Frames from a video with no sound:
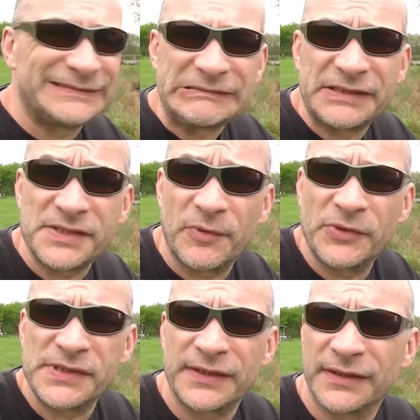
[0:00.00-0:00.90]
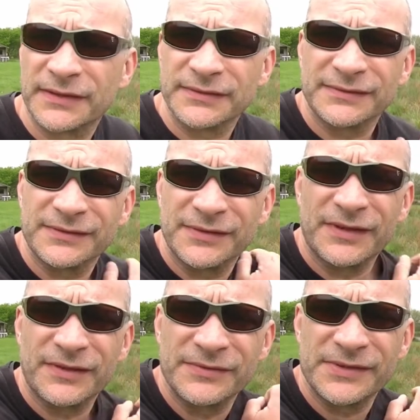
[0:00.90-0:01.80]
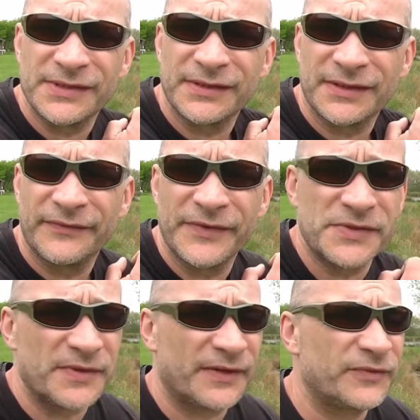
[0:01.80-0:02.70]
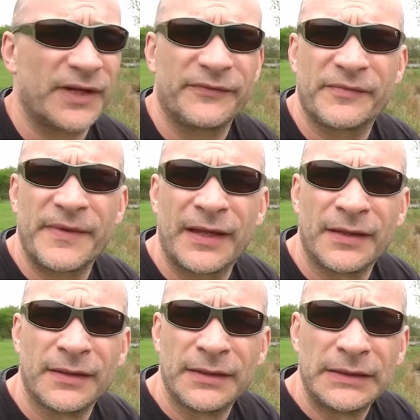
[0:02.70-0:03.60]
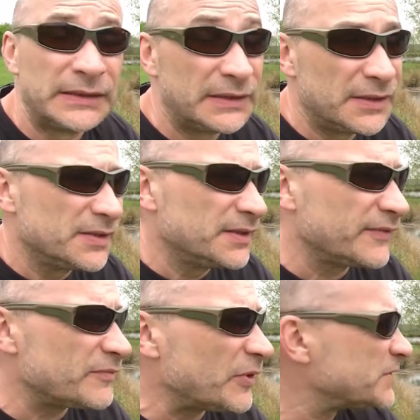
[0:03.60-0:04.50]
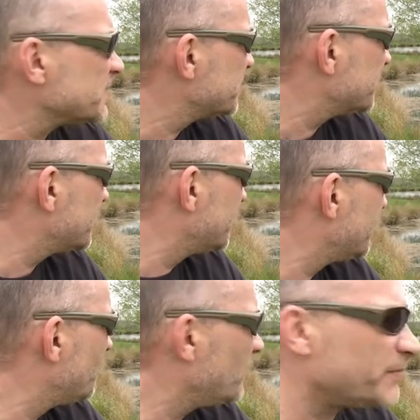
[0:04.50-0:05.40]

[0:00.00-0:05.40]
Disappointing. I was convinced we'd have one out from there. Never mind. What I'm